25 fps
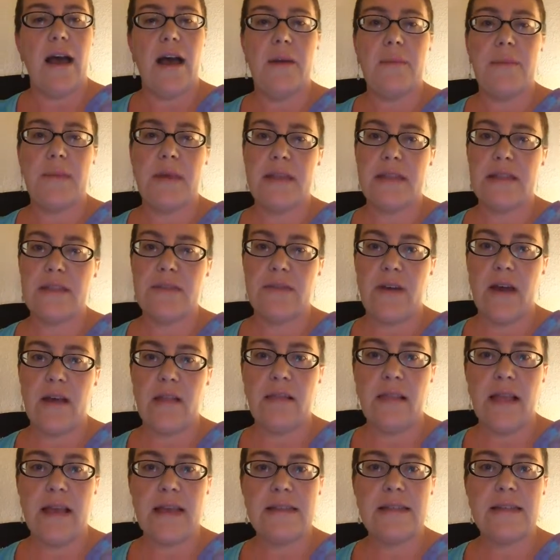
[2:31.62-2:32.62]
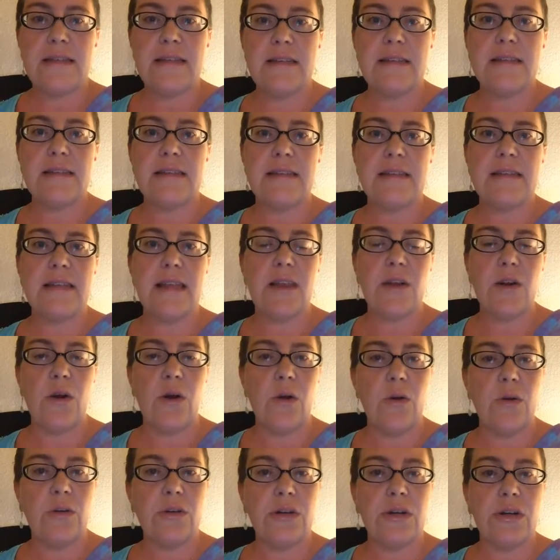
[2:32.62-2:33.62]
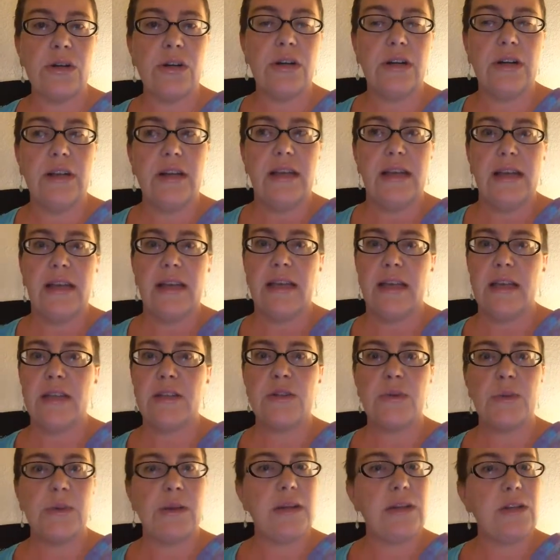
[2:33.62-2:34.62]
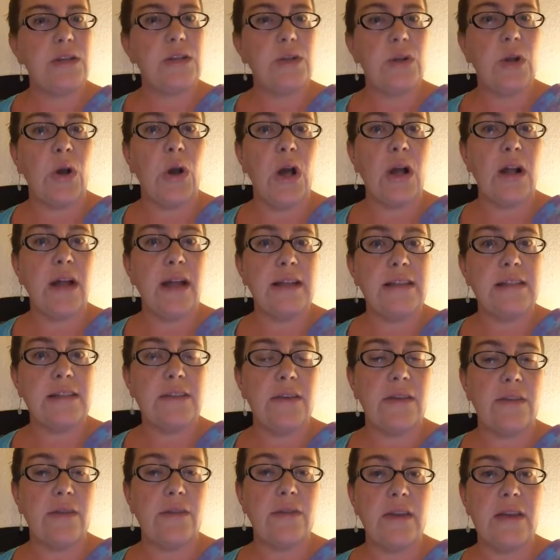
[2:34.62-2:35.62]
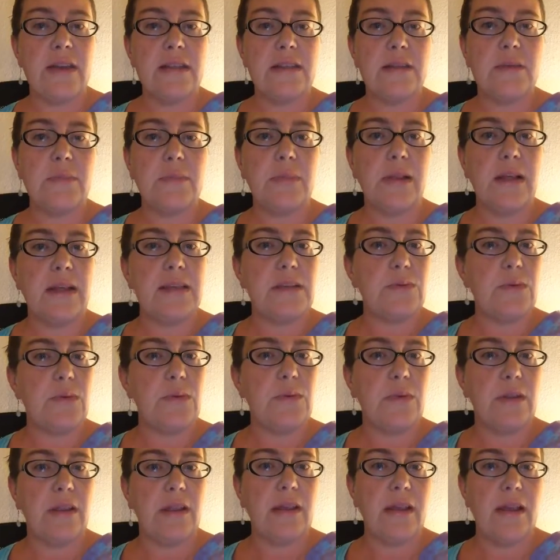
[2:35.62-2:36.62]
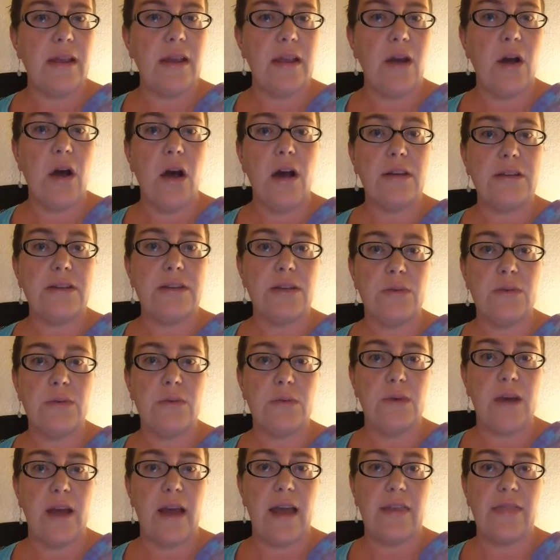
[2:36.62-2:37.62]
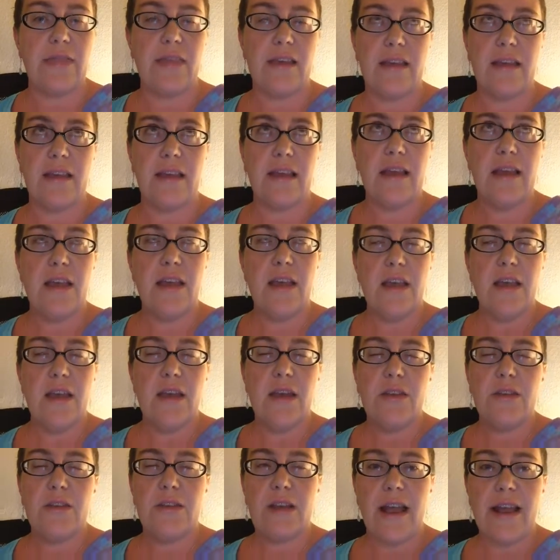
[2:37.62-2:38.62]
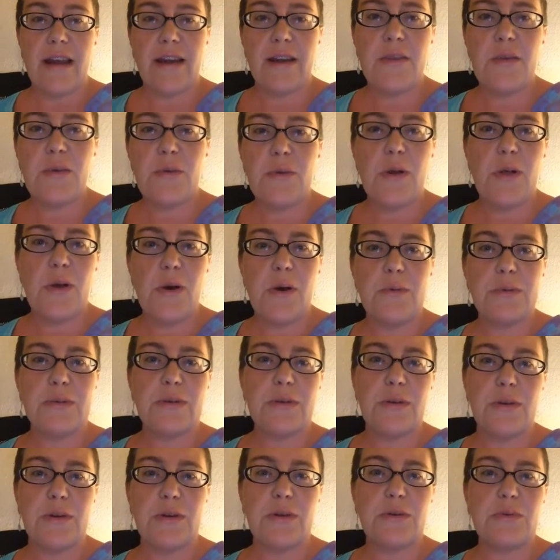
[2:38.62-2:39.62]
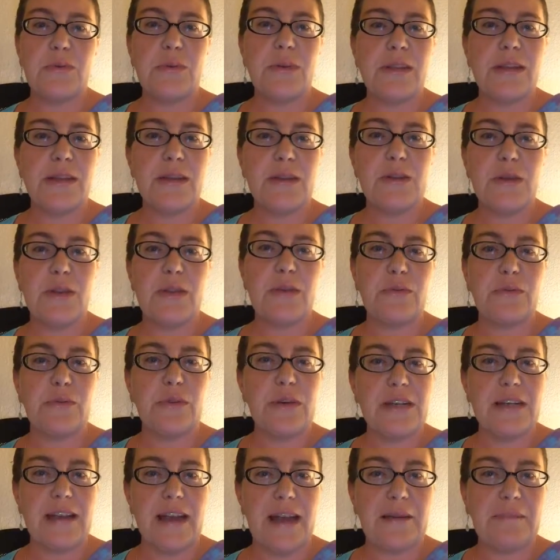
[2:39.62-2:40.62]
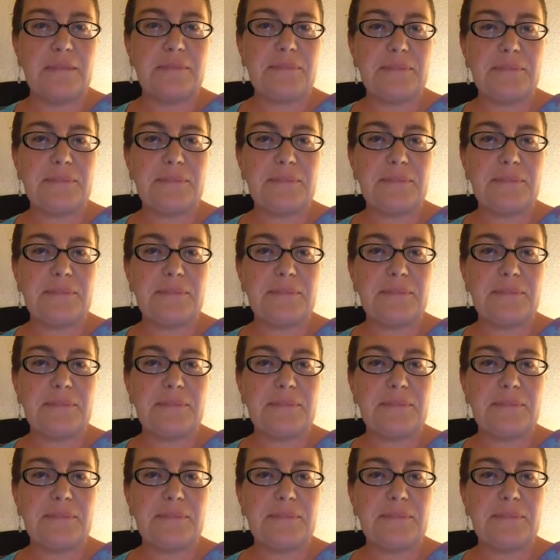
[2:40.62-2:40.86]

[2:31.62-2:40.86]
Kids have got lessons as they get older. Kids are wanting to do all kinds of other things. Plus, we really also, I think, dyed-in-the-wool homeschoolers really enjoy their free time.